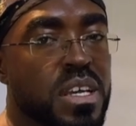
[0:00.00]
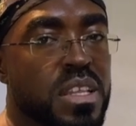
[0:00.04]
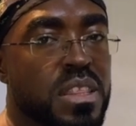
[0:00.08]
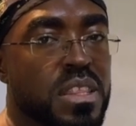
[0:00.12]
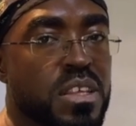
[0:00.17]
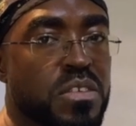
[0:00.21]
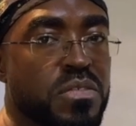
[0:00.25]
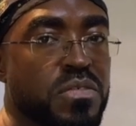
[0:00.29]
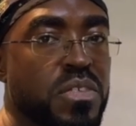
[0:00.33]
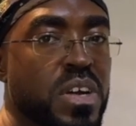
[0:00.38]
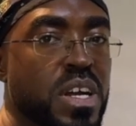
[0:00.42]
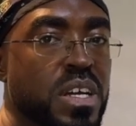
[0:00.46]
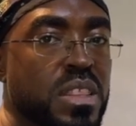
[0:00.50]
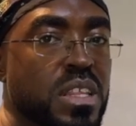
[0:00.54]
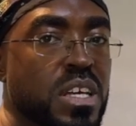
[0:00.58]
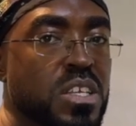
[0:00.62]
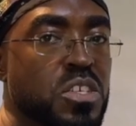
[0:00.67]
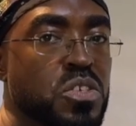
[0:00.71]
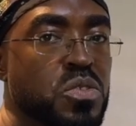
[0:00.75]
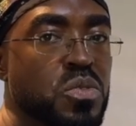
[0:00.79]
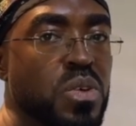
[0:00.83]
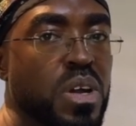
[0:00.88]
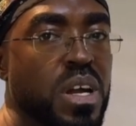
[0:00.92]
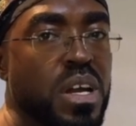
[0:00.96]
The fact
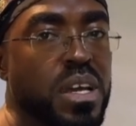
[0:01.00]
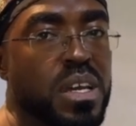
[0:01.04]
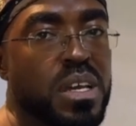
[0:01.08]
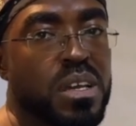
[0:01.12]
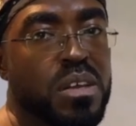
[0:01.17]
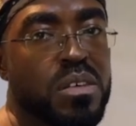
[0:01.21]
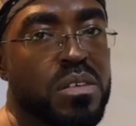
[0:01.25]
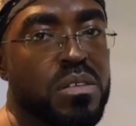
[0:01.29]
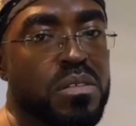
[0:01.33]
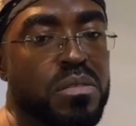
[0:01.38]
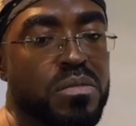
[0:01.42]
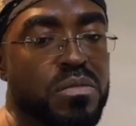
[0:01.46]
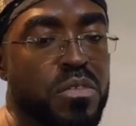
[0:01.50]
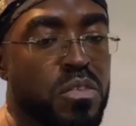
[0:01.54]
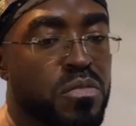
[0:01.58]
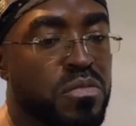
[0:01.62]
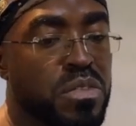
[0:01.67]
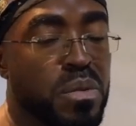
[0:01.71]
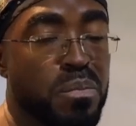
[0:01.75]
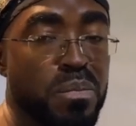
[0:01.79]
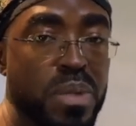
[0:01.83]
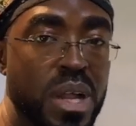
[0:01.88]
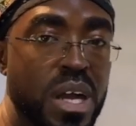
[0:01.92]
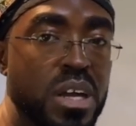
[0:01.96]
that you are of
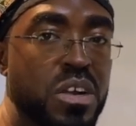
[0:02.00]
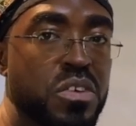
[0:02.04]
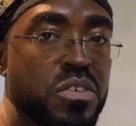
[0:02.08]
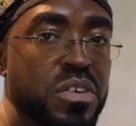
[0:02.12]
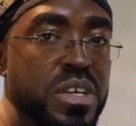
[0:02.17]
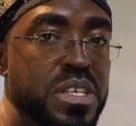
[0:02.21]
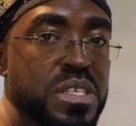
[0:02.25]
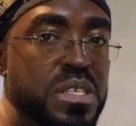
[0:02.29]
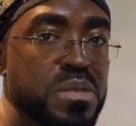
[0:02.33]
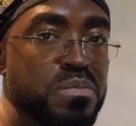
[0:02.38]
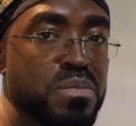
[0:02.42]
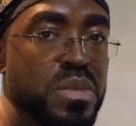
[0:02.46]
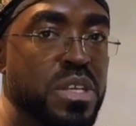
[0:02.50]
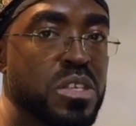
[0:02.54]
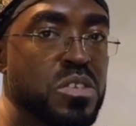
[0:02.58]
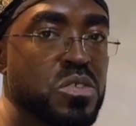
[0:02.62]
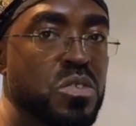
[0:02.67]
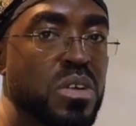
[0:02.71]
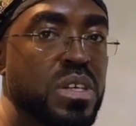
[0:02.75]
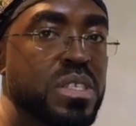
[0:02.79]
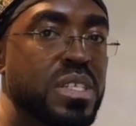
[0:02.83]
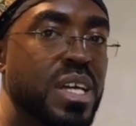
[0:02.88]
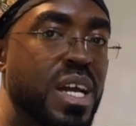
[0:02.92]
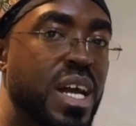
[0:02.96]
the black race means
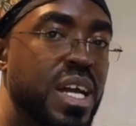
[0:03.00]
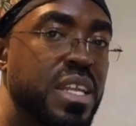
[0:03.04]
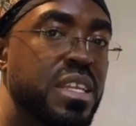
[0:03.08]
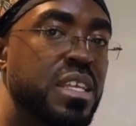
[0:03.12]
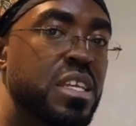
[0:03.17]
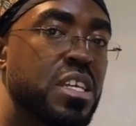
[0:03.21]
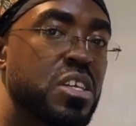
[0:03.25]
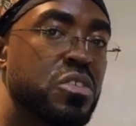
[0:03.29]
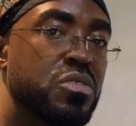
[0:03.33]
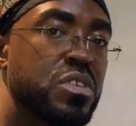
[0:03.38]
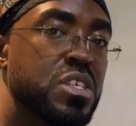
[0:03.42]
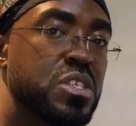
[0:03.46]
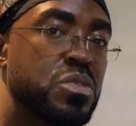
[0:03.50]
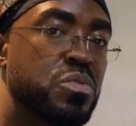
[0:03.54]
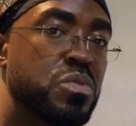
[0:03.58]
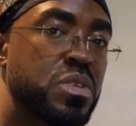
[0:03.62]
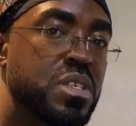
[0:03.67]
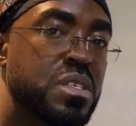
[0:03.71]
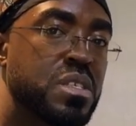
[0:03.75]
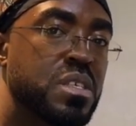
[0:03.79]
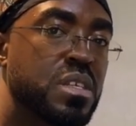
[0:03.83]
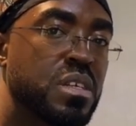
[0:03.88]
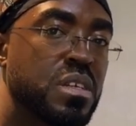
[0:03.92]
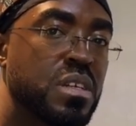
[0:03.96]
you're at an increased
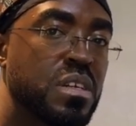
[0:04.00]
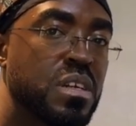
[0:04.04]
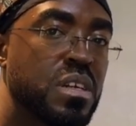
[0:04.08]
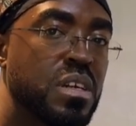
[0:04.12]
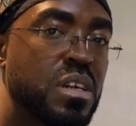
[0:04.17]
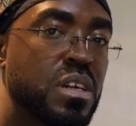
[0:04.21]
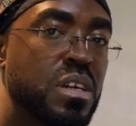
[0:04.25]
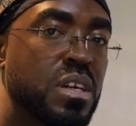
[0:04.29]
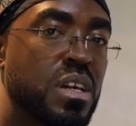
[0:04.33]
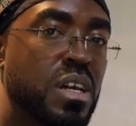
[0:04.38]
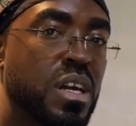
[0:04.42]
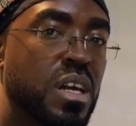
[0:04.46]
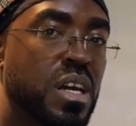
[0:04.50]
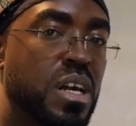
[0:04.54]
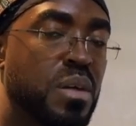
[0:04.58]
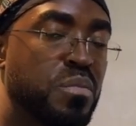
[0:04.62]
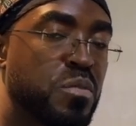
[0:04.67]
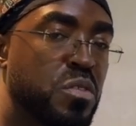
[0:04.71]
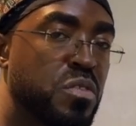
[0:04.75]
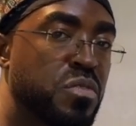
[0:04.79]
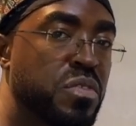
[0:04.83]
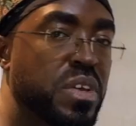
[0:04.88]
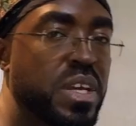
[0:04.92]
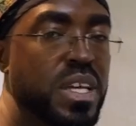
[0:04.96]
risk
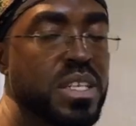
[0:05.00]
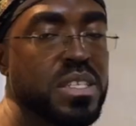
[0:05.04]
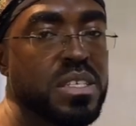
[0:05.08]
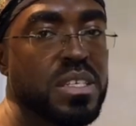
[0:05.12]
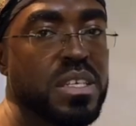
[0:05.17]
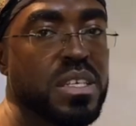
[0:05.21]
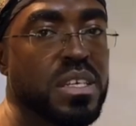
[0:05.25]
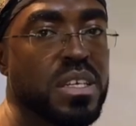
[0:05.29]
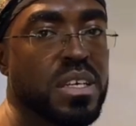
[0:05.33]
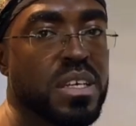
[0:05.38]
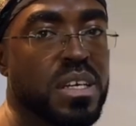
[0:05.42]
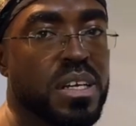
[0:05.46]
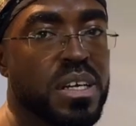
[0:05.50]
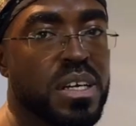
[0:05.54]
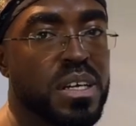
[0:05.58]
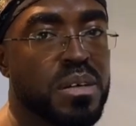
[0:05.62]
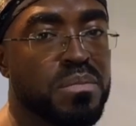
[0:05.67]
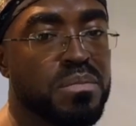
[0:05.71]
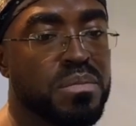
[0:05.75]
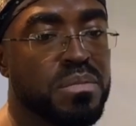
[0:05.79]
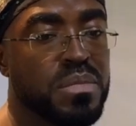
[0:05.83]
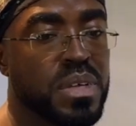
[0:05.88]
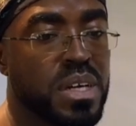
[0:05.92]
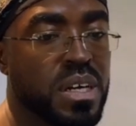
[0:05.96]
of getting
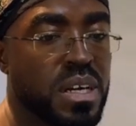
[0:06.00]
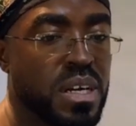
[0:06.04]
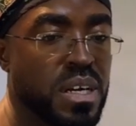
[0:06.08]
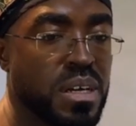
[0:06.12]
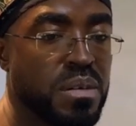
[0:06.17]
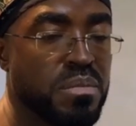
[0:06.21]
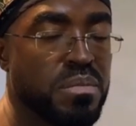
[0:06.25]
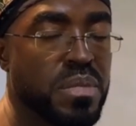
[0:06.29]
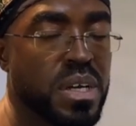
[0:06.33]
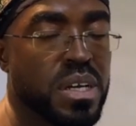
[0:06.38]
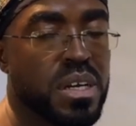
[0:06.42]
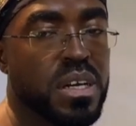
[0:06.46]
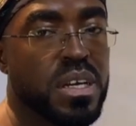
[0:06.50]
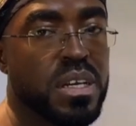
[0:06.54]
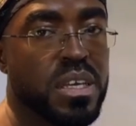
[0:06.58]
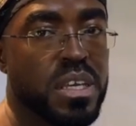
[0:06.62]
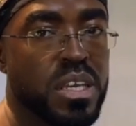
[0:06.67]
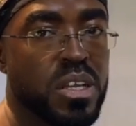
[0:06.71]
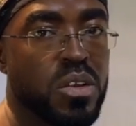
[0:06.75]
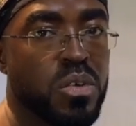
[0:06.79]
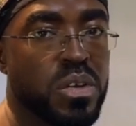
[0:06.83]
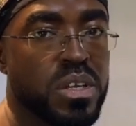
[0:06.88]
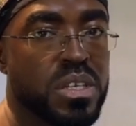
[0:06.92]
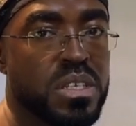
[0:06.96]
a
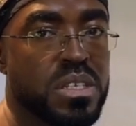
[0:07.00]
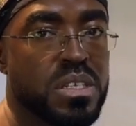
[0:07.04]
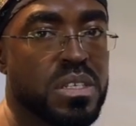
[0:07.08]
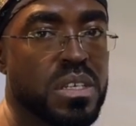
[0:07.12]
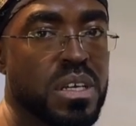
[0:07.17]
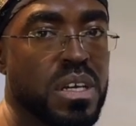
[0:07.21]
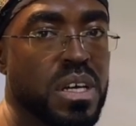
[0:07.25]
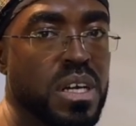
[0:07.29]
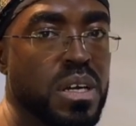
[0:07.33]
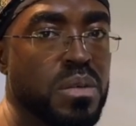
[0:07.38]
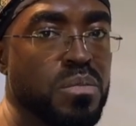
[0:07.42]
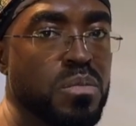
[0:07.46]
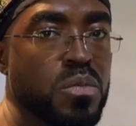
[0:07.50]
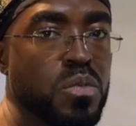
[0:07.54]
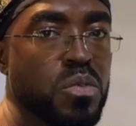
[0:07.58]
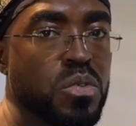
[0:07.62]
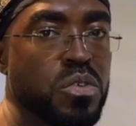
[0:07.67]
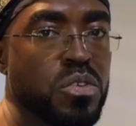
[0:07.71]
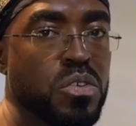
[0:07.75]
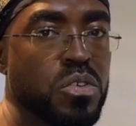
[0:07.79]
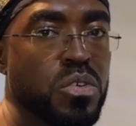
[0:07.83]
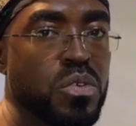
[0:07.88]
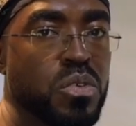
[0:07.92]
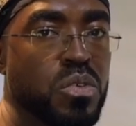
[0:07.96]
keloid
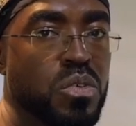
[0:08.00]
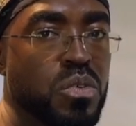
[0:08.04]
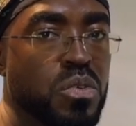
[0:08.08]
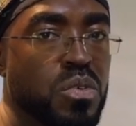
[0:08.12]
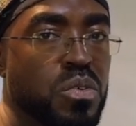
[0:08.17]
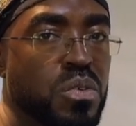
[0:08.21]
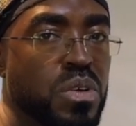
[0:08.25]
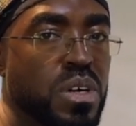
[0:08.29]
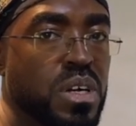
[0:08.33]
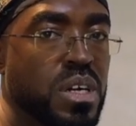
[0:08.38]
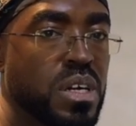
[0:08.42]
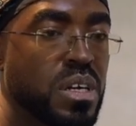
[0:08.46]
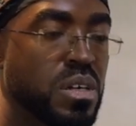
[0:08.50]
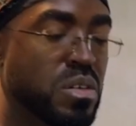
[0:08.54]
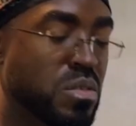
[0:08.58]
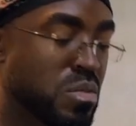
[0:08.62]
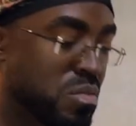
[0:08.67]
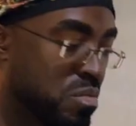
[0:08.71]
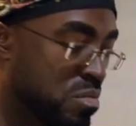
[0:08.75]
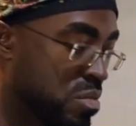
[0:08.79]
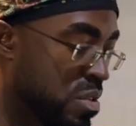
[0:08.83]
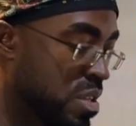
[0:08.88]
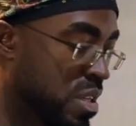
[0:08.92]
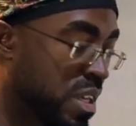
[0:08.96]
on your
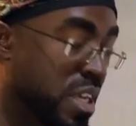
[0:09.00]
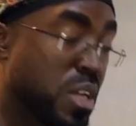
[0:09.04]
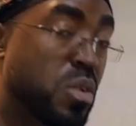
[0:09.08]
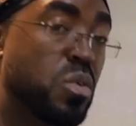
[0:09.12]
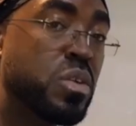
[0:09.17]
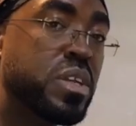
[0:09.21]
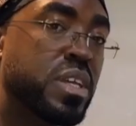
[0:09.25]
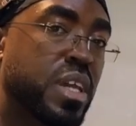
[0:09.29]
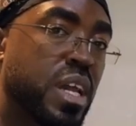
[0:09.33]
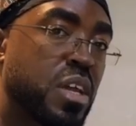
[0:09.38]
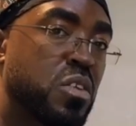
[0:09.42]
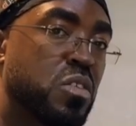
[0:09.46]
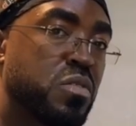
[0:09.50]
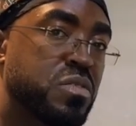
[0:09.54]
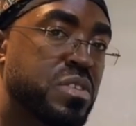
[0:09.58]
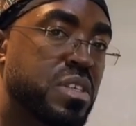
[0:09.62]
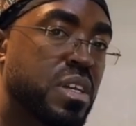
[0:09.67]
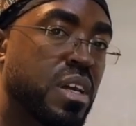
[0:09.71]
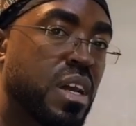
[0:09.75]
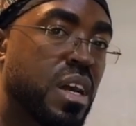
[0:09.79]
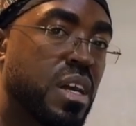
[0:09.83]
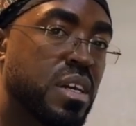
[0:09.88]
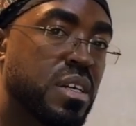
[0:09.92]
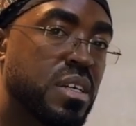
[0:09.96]
the keloid kind of
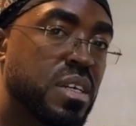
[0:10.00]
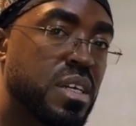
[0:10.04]
scar.